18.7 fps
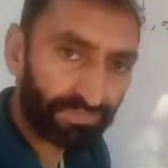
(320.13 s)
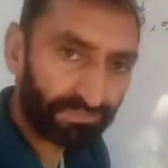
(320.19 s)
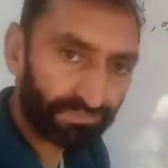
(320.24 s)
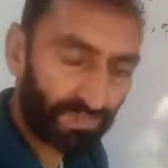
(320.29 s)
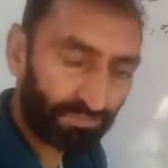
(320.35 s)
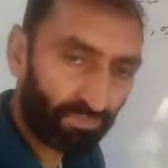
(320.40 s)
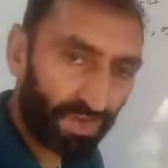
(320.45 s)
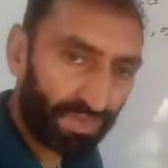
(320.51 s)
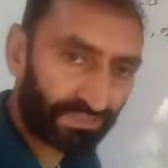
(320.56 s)

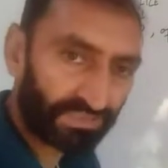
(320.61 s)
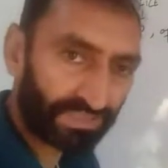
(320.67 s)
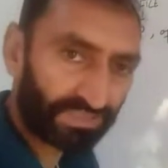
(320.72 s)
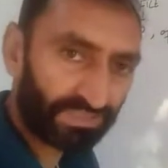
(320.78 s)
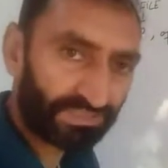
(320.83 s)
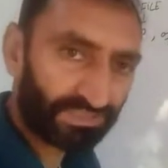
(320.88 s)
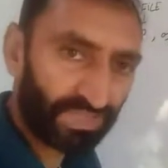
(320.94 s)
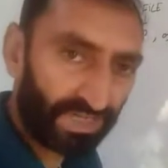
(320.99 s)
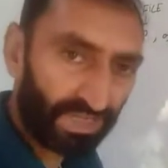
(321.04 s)
pointer
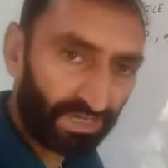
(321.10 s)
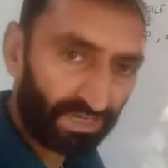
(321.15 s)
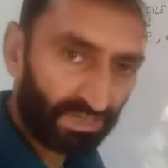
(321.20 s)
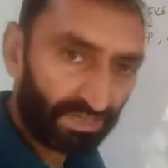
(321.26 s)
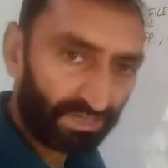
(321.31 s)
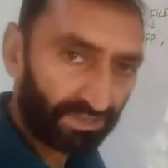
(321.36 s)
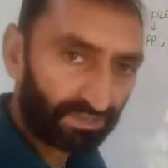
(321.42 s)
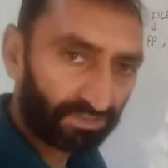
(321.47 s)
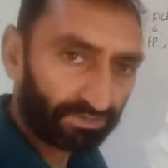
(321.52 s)
is
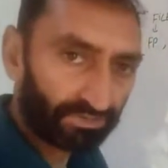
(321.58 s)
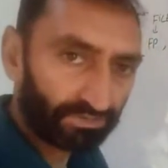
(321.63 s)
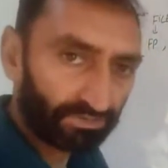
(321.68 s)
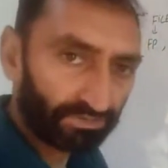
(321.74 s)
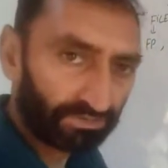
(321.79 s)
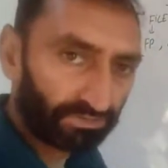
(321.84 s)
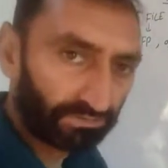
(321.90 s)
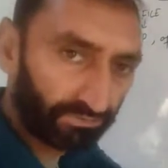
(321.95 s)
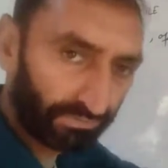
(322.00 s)
the
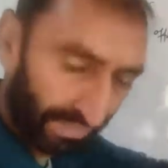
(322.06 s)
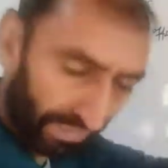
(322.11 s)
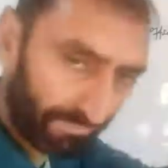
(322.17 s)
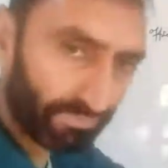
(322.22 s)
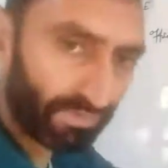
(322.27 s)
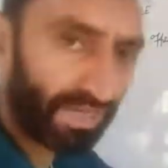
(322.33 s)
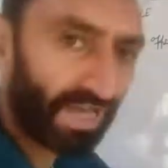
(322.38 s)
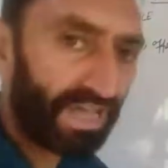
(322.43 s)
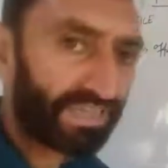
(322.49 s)

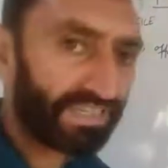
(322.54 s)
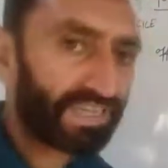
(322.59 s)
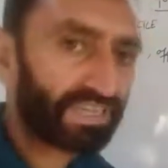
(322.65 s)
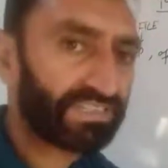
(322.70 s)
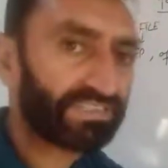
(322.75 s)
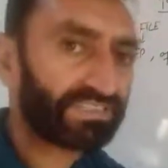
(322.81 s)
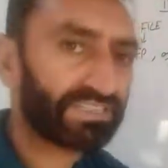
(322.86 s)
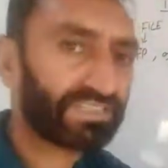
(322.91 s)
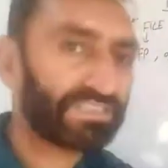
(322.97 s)
variable icon.
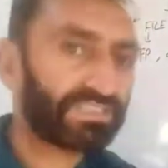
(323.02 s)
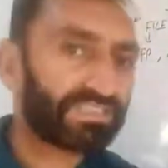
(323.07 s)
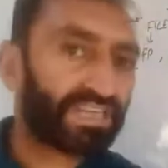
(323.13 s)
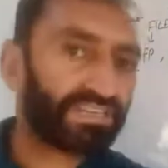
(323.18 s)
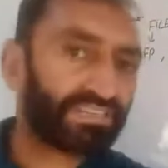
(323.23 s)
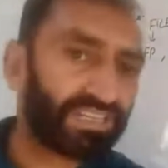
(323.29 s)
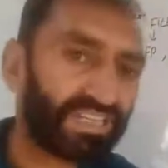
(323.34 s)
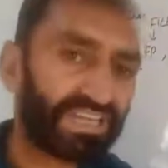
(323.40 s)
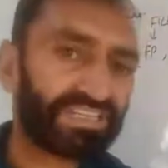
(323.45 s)
It
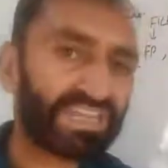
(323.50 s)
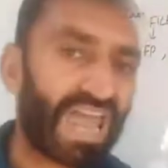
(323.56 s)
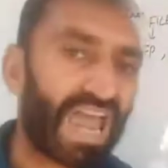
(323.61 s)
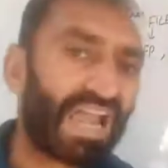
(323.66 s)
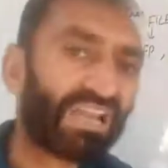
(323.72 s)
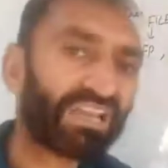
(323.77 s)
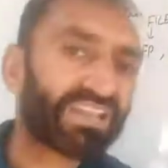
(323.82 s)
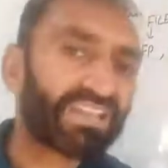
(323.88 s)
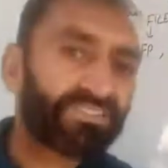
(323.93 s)
can take the
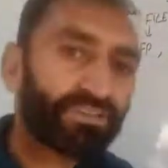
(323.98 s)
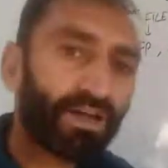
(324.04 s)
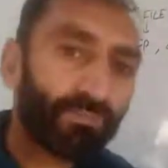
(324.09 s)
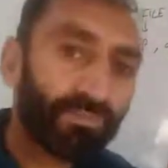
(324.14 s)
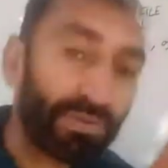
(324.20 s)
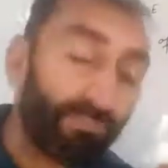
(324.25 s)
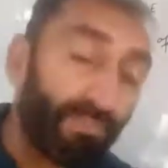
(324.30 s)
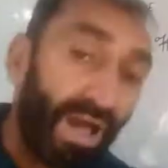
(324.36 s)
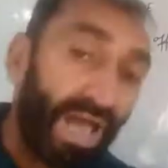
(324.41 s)
address of
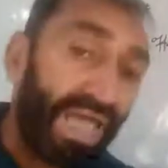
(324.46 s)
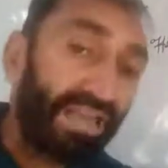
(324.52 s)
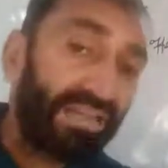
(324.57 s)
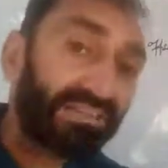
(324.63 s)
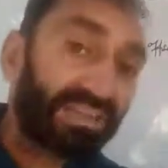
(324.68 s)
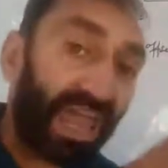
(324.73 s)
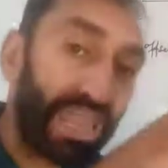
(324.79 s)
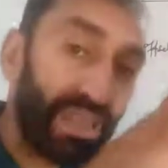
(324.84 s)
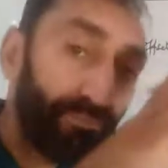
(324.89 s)
the file
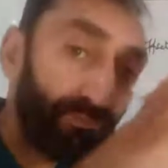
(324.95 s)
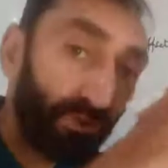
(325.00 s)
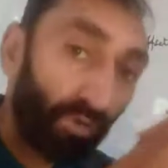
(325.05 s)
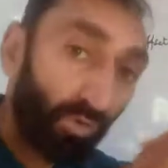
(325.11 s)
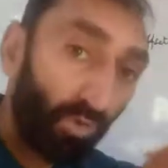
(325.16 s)
type